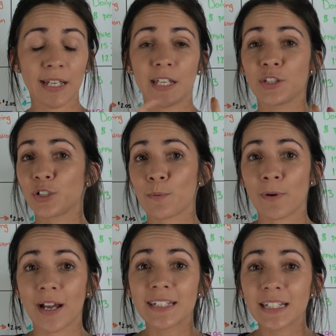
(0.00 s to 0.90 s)
Either your
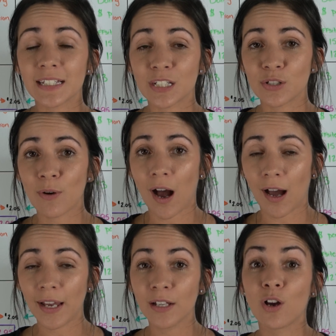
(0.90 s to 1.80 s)
pricing is too
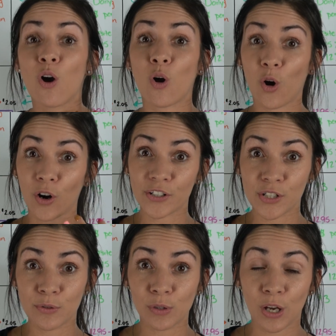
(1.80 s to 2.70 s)
high or
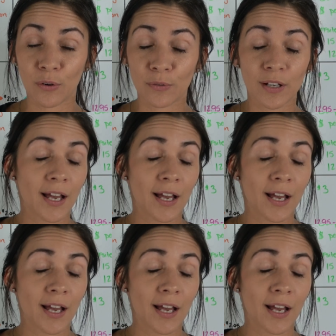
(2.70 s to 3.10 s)
too low.